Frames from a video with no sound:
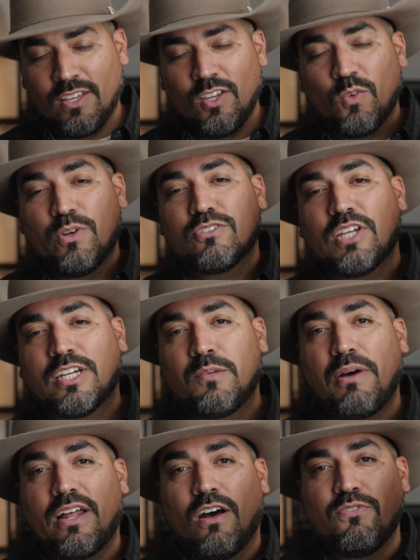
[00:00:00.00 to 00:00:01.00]
We're talking
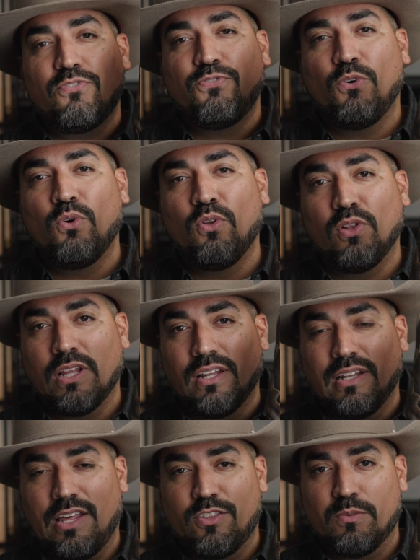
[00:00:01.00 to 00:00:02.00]
about a full
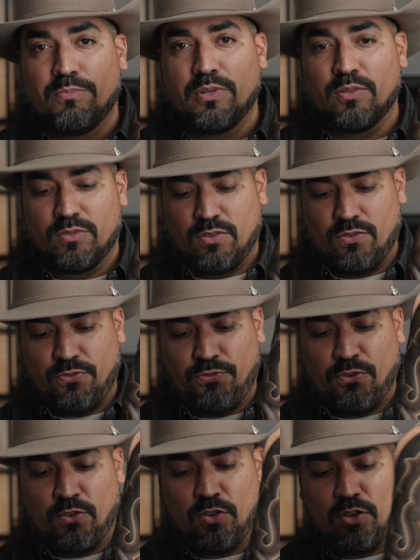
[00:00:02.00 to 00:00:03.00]
leather boot,
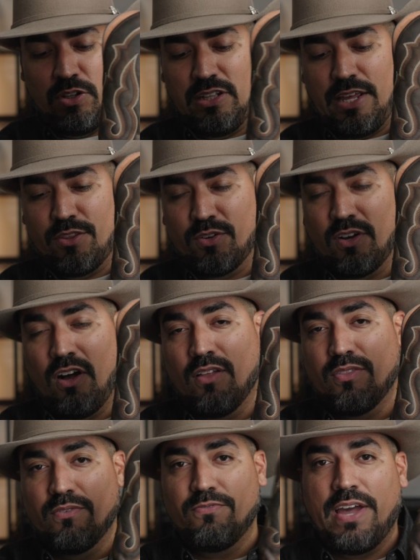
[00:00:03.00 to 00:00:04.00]
full leather
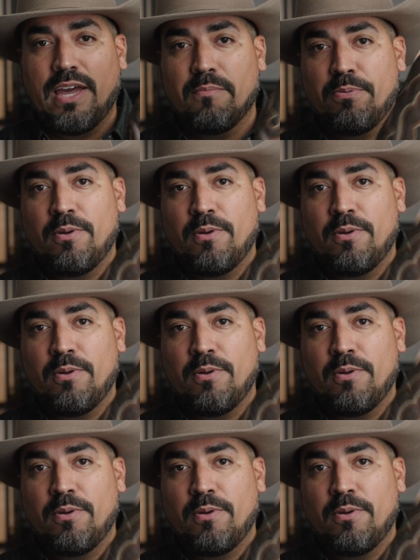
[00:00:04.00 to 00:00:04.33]
on the vamp